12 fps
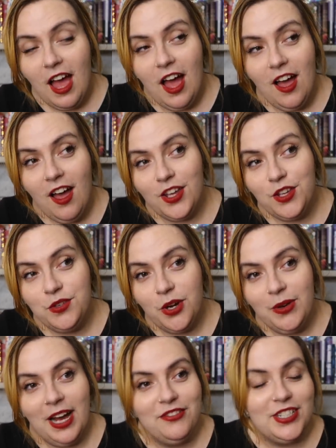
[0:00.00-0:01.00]
You
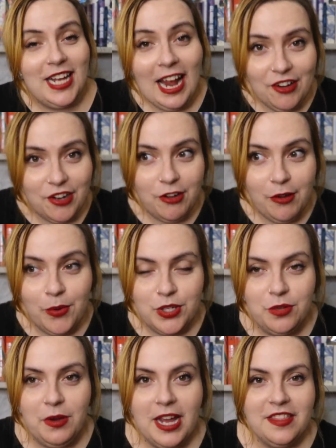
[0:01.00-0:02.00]
don't have to carry your own
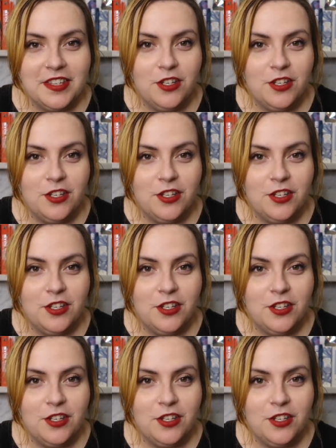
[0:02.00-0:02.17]
body weight.